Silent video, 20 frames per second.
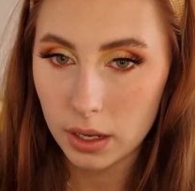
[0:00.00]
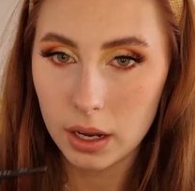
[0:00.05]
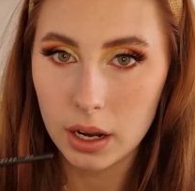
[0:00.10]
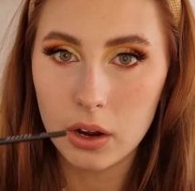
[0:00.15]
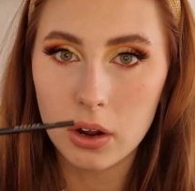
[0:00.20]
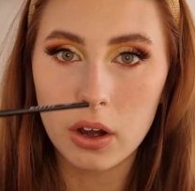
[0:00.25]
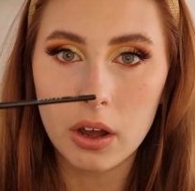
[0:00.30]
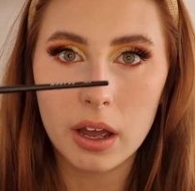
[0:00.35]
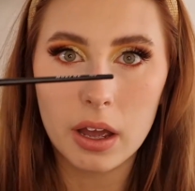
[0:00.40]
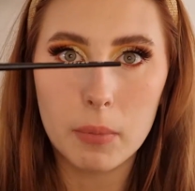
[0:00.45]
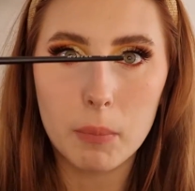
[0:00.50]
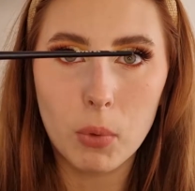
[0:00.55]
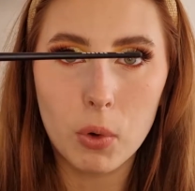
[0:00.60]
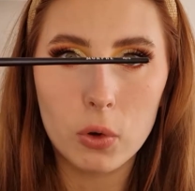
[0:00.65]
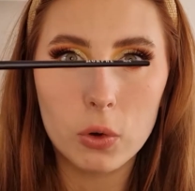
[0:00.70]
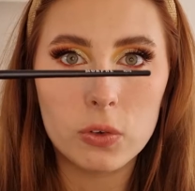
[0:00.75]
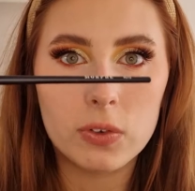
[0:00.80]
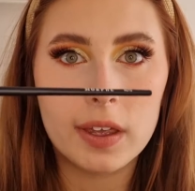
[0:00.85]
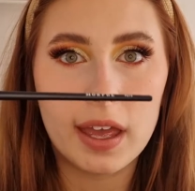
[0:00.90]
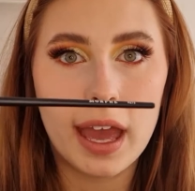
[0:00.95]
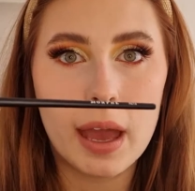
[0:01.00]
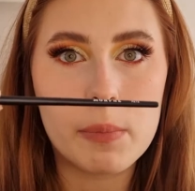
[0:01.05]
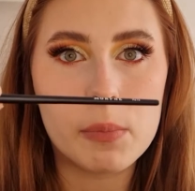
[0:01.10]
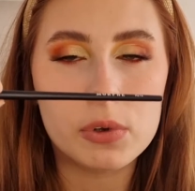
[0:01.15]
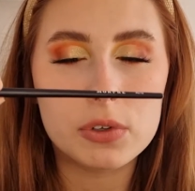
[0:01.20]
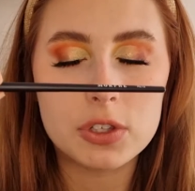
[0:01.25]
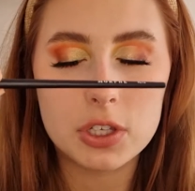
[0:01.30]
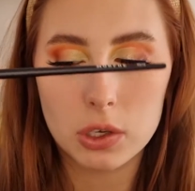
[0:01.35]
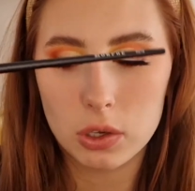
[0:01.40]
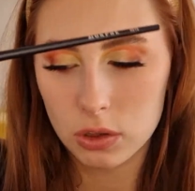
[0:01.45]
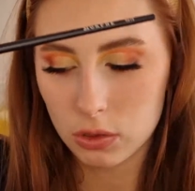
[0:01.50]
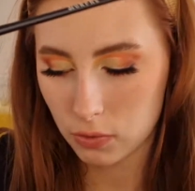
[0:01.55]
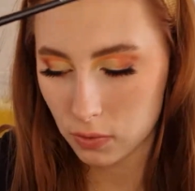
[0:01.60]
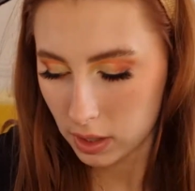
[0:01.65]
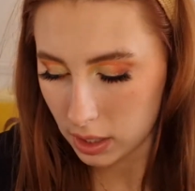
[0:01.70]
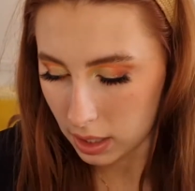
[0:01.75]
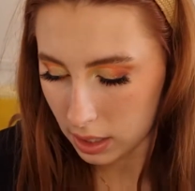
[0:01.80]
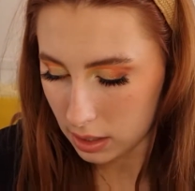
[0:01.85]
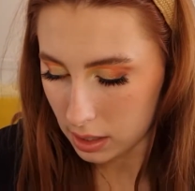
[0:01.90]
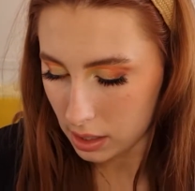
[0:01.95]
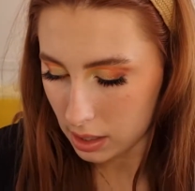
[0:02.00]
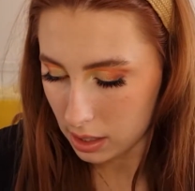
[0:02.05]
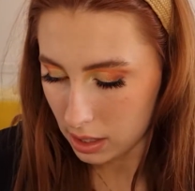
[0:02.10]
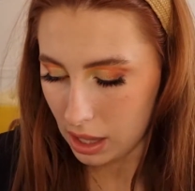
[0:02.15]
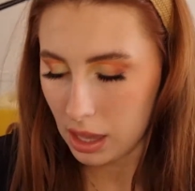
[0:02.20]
I got a Morphe M123